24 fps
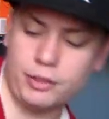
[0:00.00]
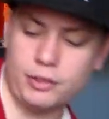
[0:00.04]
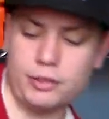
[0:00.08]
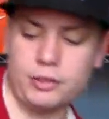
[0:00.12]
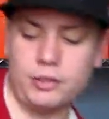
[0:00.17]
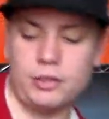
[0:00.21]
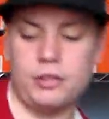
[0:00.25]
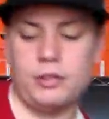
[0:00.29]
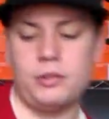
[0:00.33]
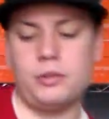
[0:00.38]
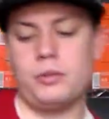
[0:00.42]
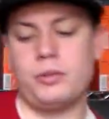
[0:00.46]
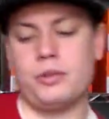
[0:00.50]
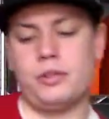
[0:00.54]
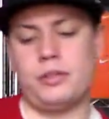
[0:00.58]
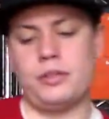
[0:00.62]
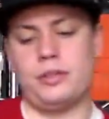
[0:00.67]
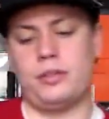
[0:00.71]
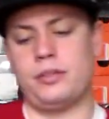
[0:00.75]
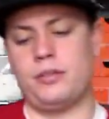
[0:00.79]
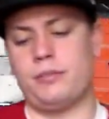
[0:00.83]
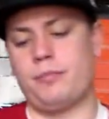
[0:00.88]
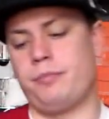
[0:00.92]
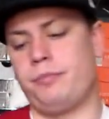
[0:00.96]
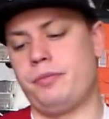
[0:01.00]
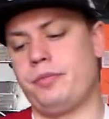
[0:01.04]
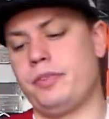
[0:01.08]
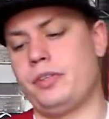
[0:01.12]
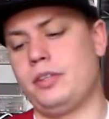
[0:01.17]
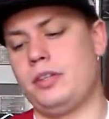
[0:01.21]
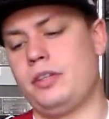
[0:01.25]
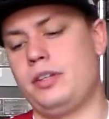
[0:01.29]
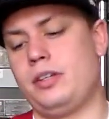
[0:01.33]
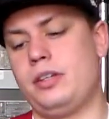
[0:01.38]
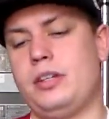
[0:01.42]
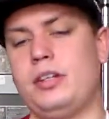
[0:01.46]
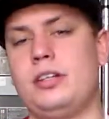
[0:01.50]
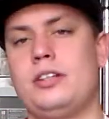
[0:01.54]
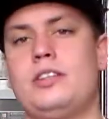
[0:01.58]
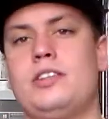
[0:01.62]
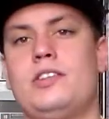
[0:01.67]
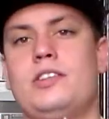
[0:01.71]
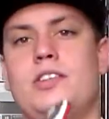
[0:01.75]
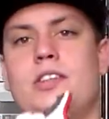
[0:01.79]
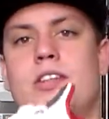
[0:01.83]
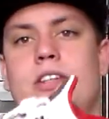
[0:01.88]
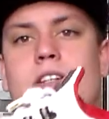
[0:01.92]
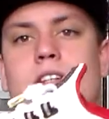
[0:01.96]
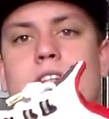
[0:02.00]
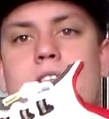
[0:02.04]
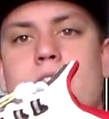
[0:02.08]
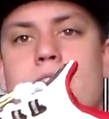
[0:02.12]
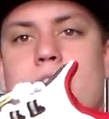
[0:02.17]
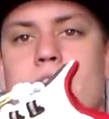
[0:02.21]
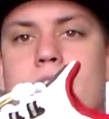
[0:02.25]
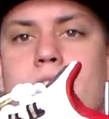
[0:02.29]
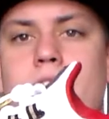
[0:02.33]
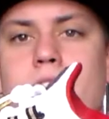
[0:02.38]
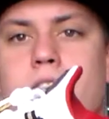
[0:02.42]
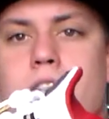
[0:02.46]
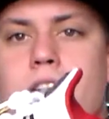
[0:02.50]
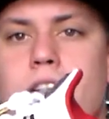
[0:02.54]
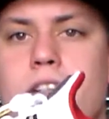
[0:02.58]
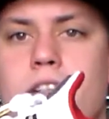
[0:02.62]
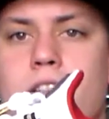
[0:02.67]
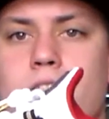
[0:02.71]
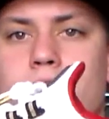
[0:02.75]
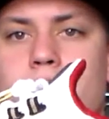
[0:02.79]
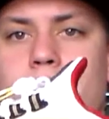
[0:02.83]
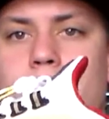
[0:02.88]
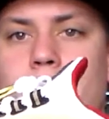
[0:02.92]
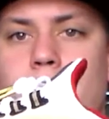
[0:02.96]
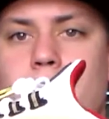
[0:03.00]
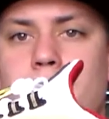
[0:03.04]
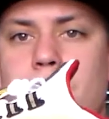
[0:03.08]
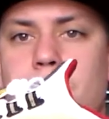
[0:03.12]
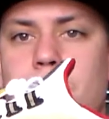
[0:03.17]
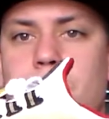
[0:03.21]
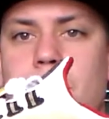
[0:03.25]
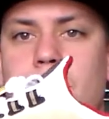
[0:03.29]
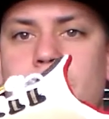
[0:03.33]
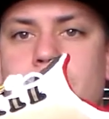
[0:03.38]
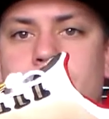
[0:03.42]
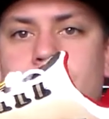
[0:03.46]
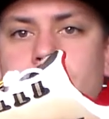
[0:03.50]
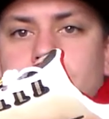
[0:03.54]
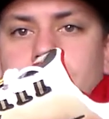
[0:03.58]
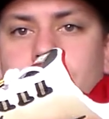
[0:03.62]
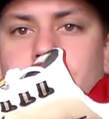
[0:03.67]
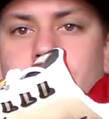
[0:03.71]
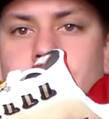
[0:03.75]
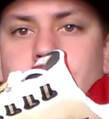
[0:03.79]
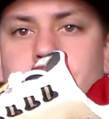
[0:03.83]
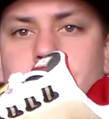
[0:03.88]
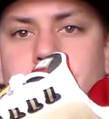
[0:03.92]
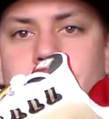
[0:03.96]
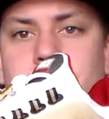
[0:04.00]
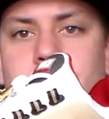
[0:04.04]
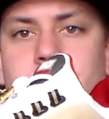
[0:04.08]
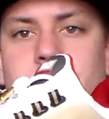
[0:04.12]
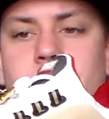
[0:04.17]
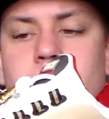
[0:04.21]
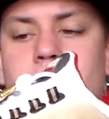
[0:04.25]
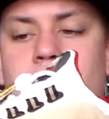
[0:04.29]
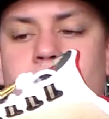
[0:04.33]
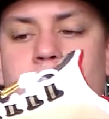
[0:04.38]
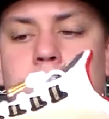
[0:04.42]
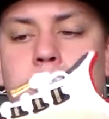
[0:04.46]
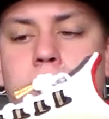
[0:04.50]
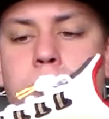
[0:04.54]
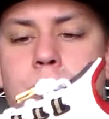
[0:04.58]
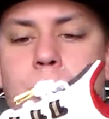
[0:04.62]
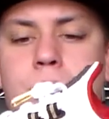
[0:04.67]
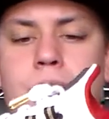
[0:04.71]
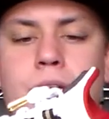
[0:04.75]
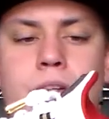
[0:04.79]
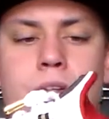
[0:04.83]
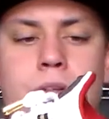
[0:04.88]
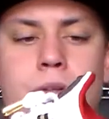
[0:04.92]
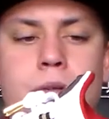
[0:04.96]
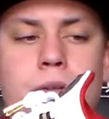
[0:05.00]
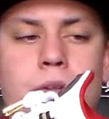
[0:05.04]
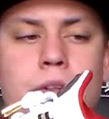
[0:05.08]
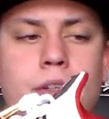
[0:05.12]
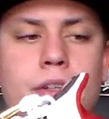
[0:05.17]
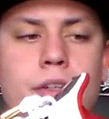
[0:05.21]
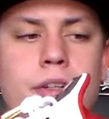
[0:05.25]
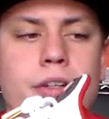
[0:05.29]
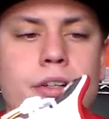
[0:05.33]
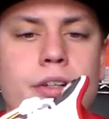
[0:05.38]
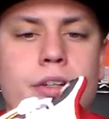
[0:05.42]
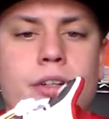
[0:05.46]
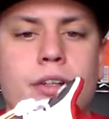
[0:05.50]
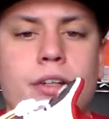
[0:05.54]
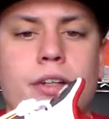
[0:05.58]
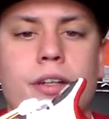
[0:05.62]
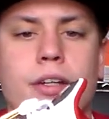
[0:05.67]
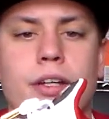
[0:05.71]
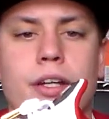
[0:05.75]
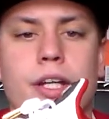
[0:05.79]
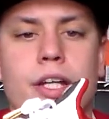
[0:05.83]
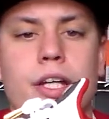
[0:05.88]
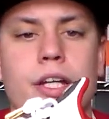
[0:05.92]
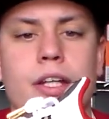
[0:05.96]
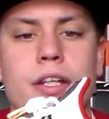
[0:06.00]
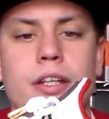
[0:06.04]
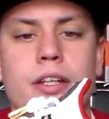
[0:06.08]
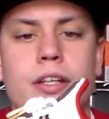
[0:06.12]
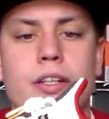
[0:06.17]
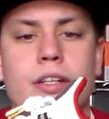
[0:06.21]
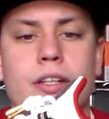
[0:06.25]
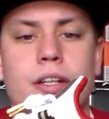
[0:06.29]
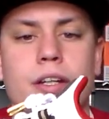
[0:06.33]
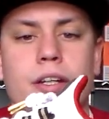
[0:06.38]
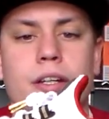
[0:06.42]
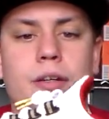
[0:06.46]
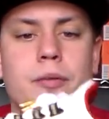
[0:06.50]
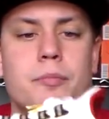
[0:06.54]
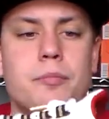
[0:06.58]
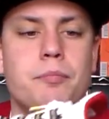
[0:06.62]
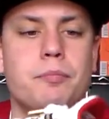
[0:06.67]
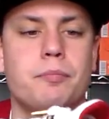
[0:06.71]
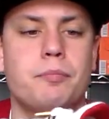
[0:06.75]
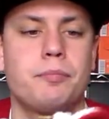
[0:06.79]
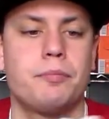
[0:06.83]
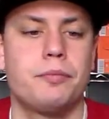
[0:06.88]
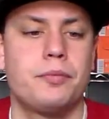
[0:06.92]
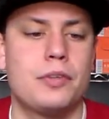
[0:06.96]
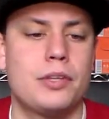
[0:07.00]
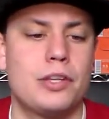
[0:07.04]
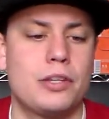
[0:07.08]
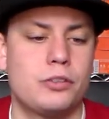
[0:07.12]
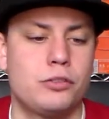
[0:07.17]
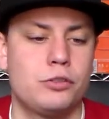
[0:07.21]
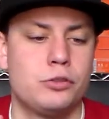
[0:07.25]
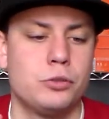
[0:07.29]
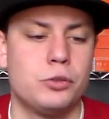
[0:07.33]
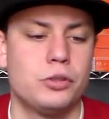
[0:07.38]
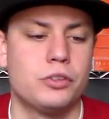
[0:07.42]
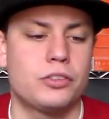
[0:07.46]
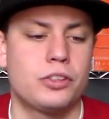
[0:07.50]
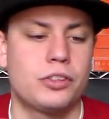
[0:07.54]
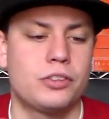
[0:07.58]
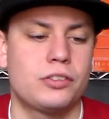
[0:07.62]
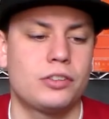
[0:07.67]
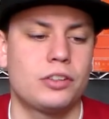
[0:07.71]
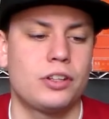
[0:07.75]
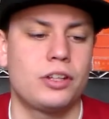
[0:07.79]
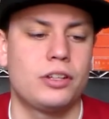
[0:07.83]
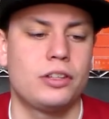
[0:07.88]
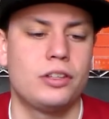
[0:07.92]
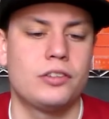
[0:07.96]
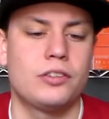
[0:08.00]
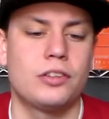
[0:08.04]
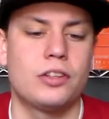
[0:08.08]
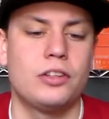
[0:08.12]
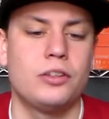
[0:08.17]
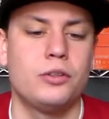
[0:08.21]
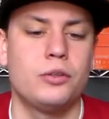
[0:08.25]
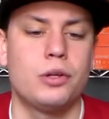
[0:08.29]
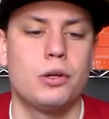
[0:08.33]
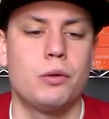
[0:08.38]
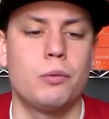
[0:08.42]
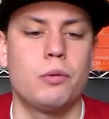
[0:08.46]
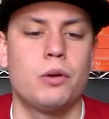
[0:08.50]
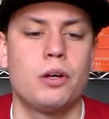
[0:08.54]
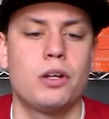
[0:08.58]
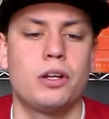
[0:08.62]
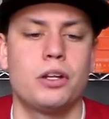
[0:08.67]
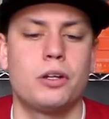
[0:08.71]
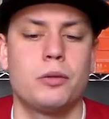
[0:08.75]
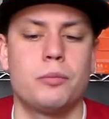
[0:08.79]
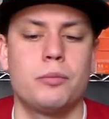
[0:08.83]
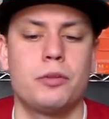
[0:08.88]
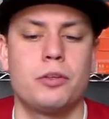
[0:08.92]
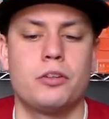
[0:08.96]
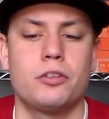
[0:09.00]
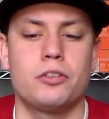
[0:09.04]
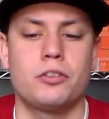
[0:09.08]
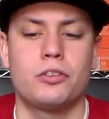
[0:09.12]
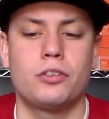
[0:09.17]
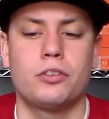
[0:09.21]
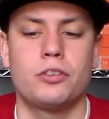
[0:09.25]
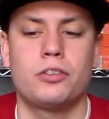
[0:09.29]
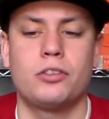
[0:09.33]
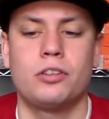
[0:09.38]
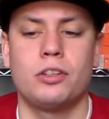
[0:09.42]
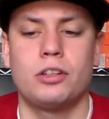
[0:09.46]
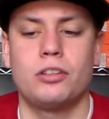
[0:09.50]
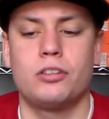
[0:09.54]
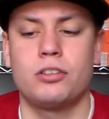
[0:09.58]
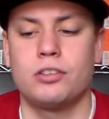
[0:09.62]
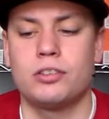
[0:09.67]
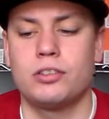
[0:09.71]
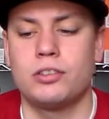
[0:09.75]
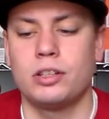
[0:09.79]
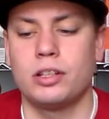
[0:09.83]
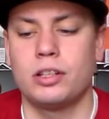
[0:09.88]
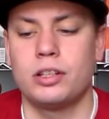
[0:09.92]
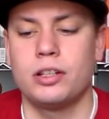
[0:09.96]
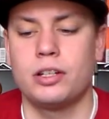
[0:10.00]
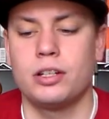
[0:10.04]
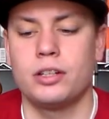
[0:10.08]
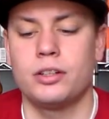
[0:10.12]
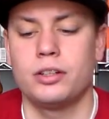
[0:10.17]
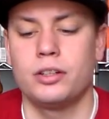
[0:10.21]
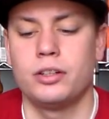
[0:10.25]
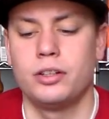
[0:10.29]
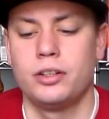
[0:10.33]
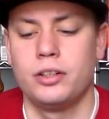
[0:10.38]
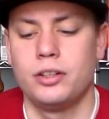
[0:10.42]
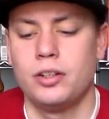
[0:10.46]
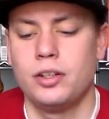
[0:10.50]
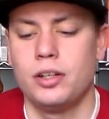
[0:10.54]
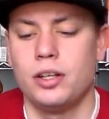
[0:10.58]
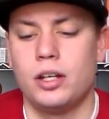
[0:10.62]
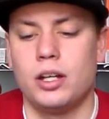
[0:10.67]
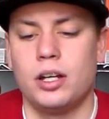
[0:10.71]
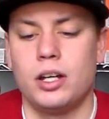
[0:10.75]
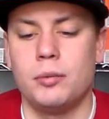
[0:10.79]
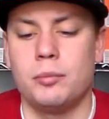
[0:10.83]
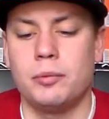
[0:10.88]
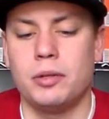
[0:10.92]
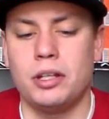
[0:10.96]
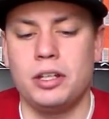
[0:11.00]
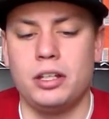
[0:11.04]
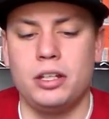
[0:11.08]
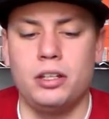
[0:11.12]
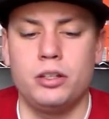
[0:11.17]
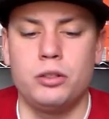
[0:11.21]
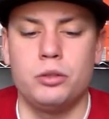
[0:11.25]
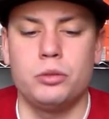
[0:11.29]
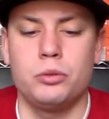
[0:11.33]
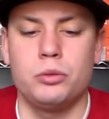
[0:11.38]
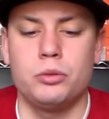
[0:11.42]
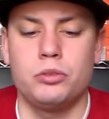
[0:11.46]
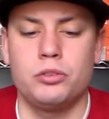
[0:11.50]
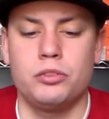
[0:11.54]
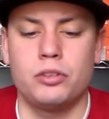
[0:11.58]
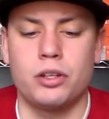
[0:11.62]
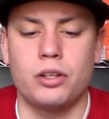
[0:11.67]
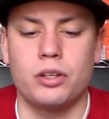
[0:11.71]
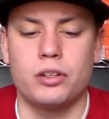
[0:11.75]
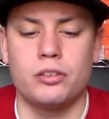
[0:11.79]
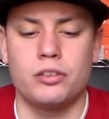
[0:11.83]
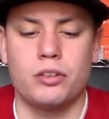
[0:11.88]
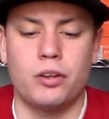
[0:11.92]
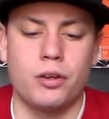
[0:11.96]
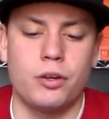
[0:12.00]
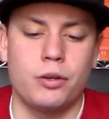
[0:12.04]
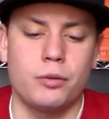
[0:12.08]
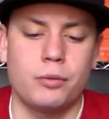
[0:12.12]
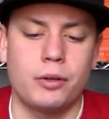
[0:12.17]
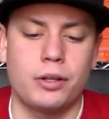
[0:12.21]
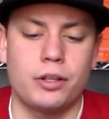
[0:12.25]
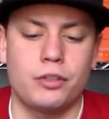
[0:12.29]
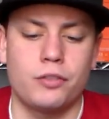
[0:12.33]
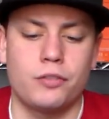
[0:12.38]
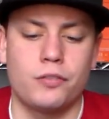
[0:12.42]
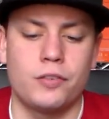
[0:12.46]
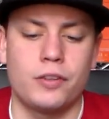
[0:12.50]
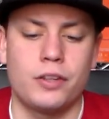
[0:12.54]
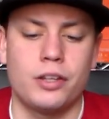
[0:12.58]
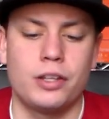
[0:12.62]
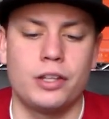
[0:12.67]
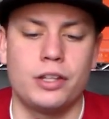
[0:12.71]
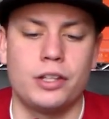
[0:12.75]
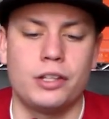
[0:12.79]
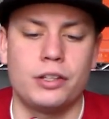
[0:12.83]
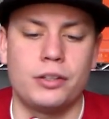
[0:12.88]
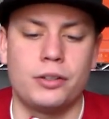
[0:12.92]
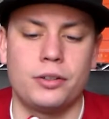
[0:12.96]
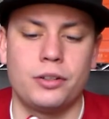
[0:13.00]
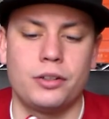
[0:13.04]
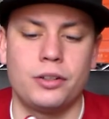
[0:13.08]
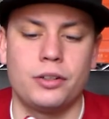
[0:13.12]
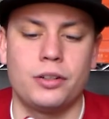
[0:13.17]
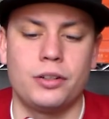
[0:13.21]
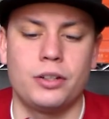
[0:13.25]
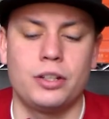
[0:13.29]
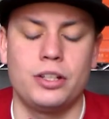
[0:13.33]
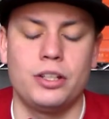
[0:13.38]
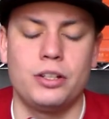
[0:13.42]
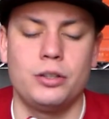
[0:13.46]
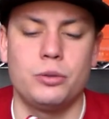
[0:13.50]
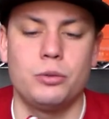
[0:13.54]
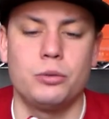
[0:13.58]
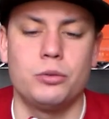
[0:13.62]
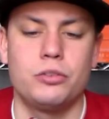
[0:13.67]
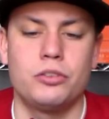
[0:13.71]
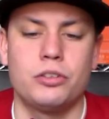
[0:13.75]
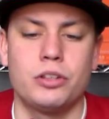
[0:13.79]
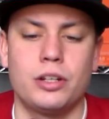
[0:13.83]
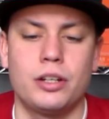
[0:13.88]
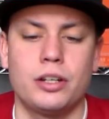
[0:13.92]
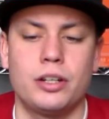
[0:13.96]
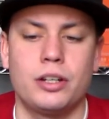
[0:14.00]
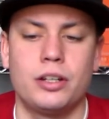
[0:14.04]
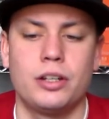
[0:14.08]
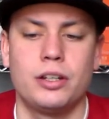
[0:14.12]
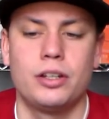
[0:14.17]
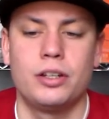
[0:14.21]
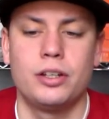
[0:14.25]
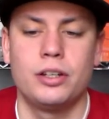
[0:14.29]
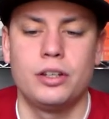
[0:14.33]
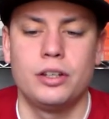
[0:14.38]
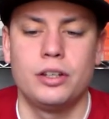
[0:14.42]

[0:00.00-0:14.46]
already know. It's the Jerry Rice Free Trainer 5.0. And um, as soon as I saw these, I knew I wanted them. They're just such a sick color. I'm not a huge uh, Jerry Rice fan or, or a huge uh,